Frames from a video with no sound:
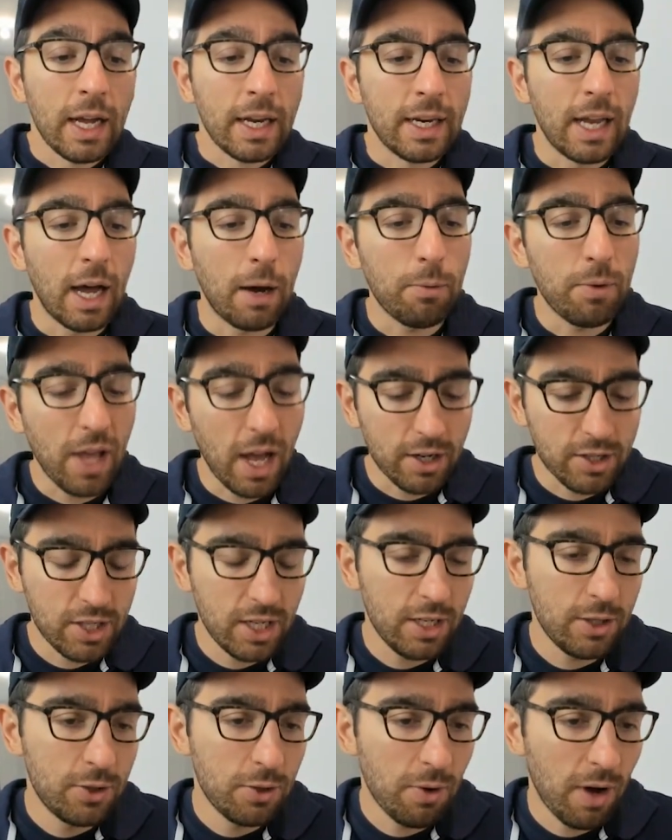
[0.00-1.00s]
Now we
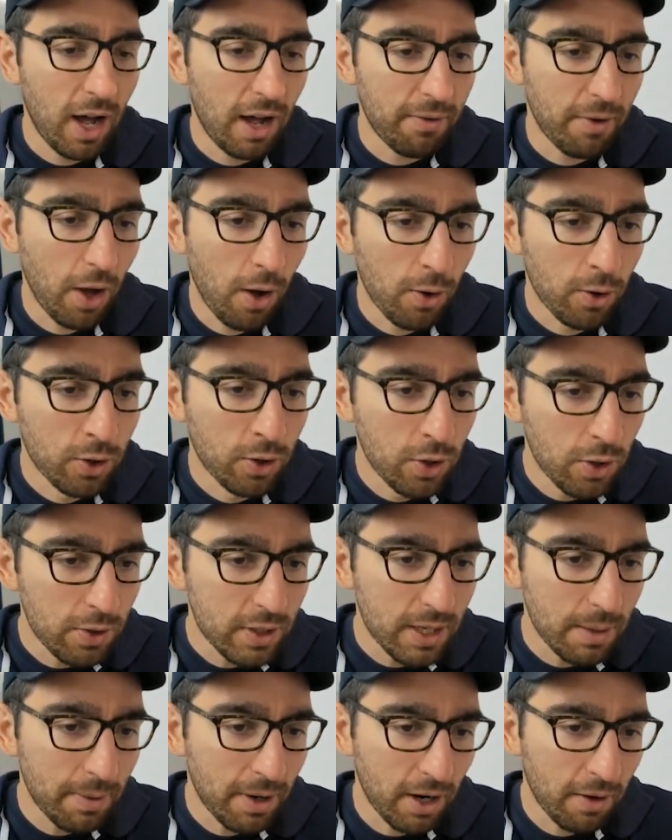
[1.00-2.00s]
actually do have a
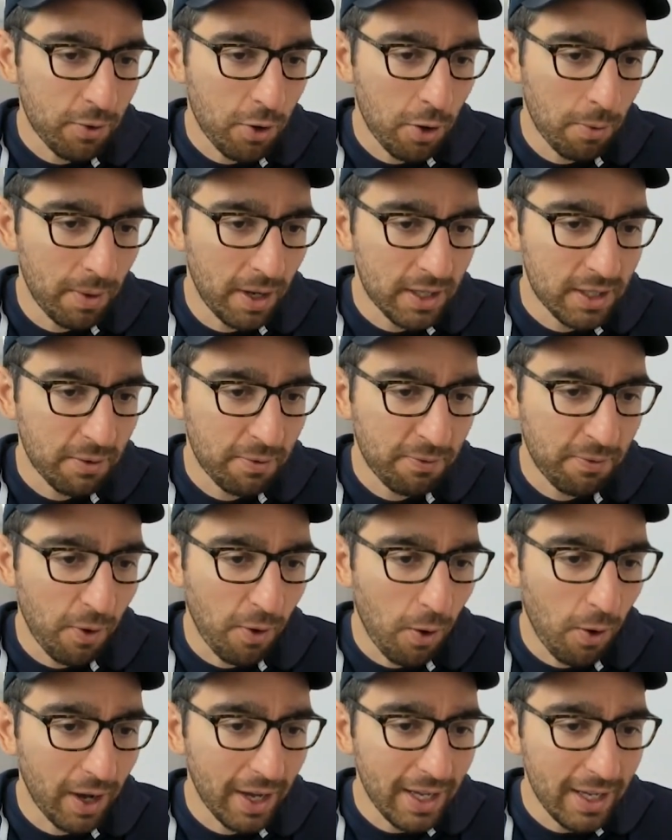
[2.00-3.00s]
good amount of comments
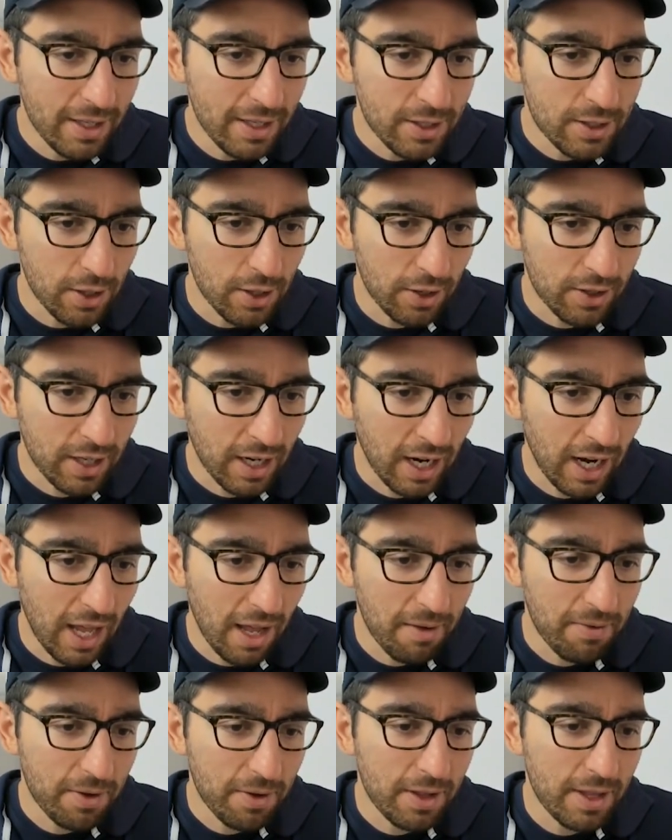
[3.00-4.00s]
for insert
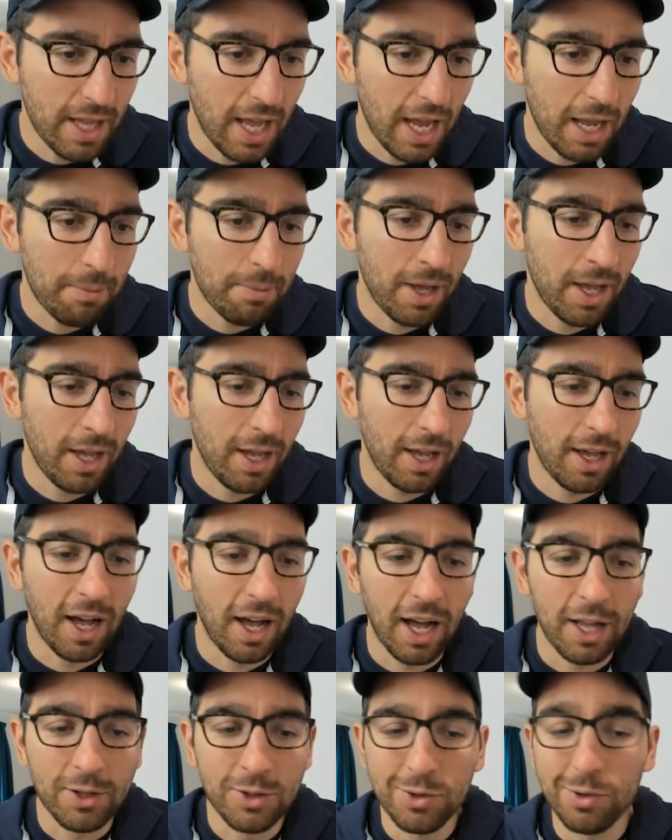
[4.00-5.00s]
clever name here.
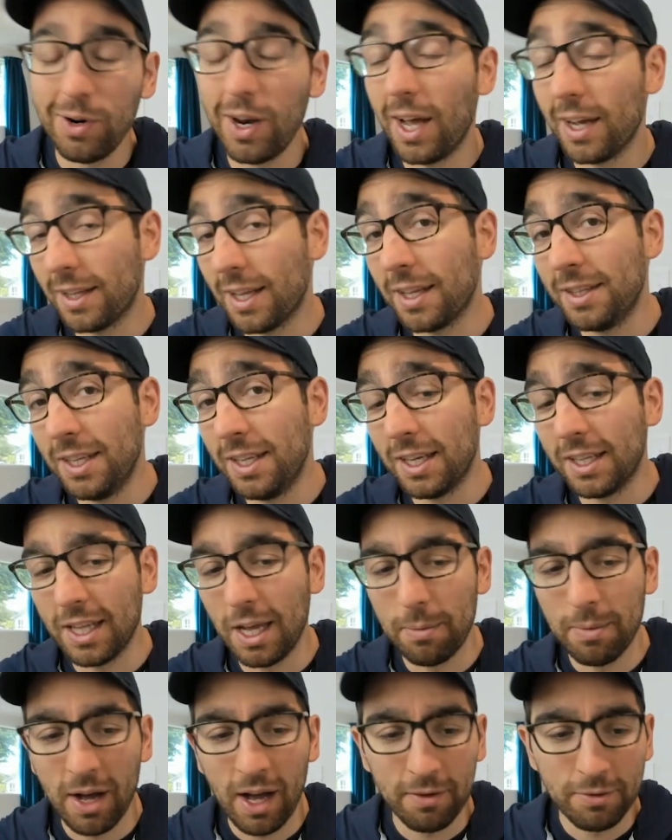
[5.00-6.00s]
I do like that
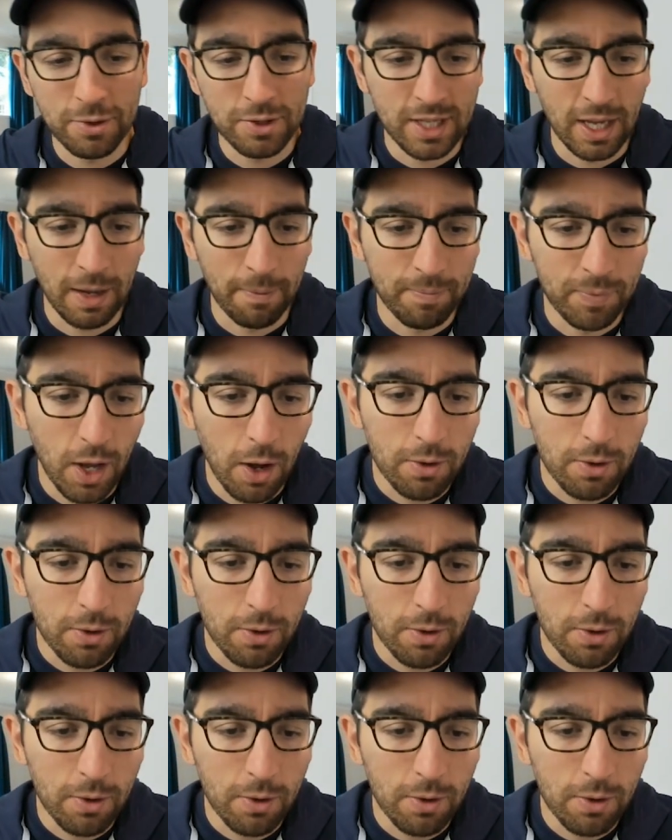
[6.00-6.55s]
nickname, I have to say.